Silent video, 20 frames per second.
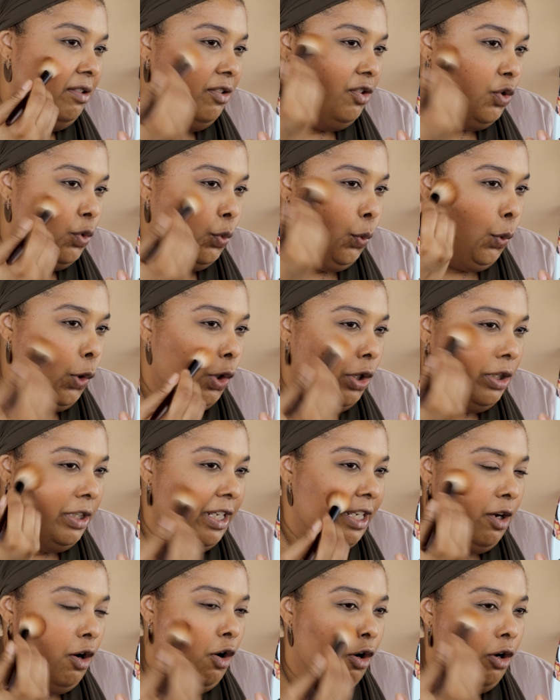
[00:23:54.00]

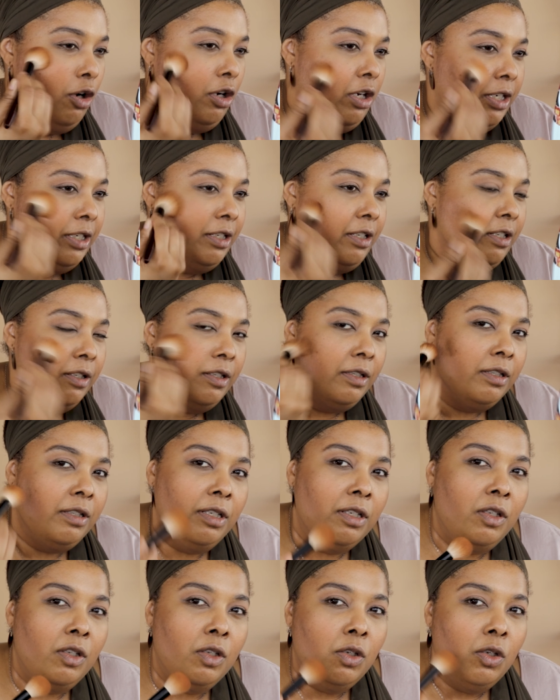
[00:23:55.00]
swirling on.
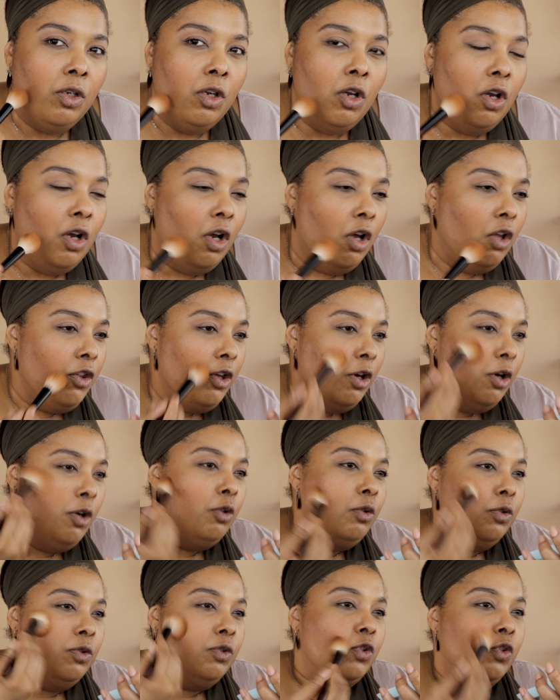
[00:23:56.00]

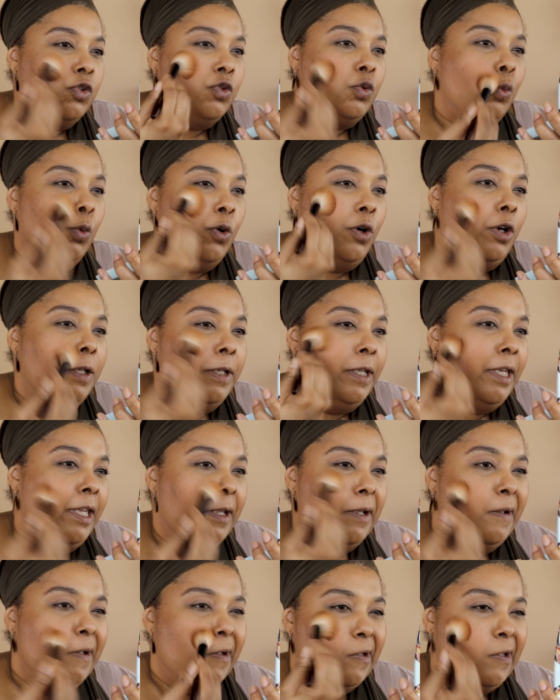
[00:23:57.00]
Although
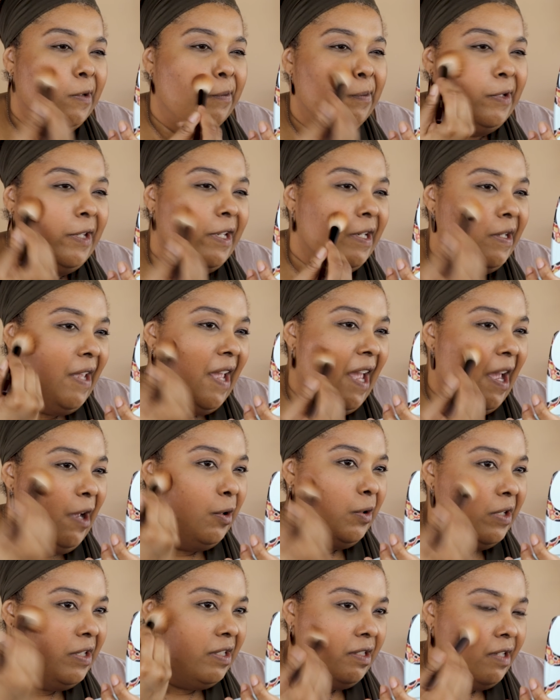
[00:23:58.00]
swirling to blend
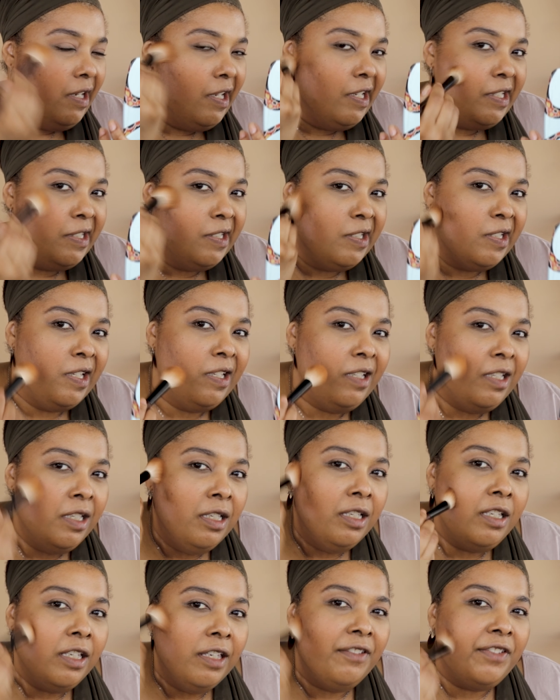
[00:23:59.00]
out is nice,
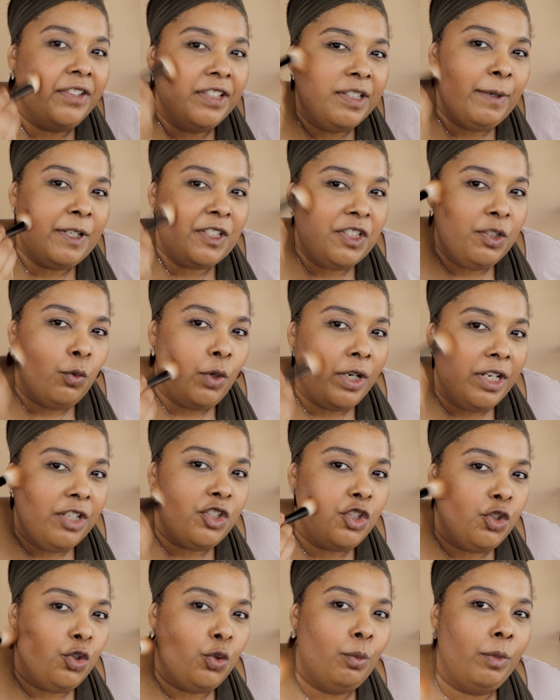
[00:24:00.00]
especially when
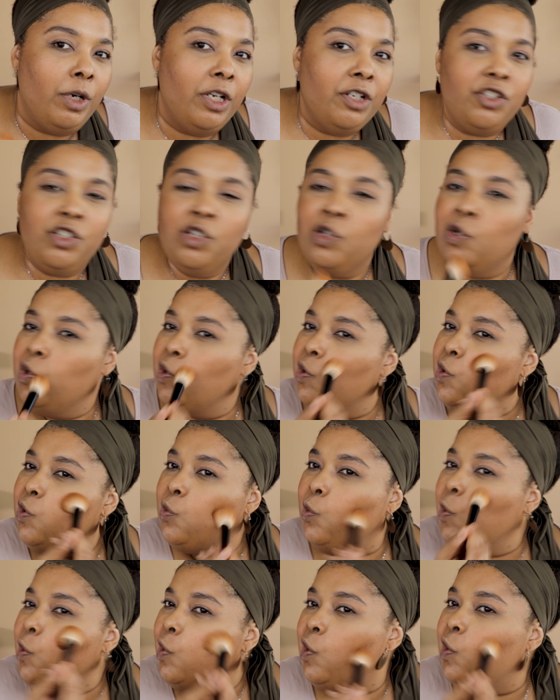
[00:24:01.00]
it's too much.
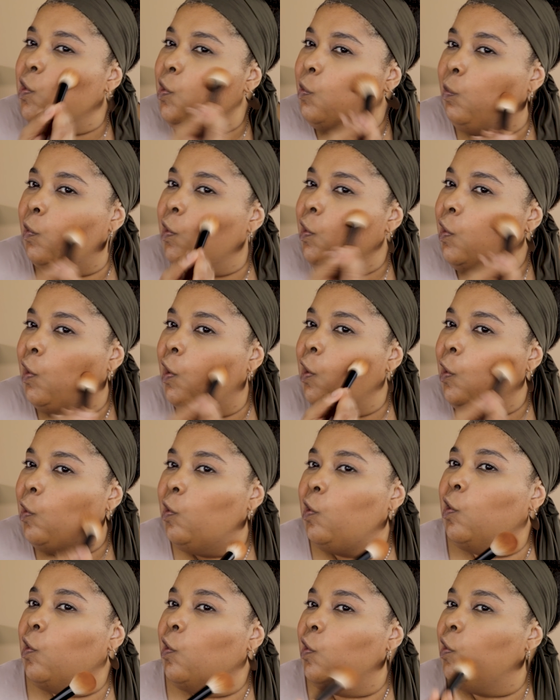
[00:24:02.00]
Swirling to blend
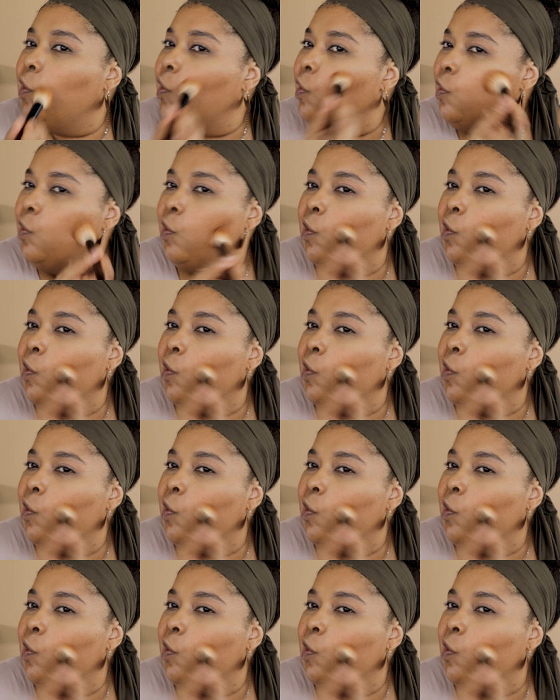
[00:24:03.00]
out is